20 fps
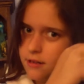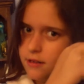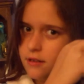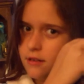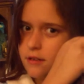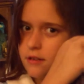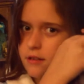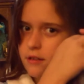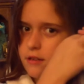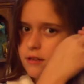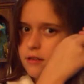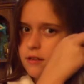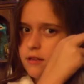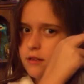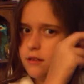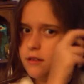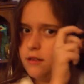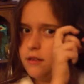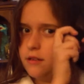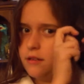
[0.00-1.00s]

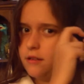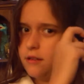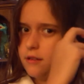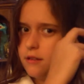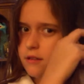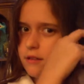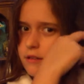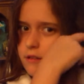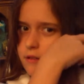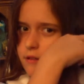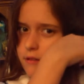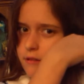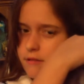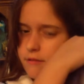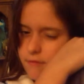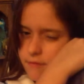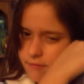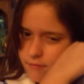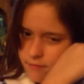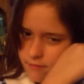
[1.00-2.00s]

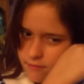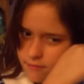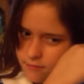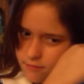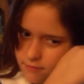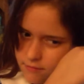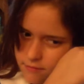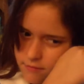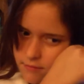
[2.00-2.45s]
(silence)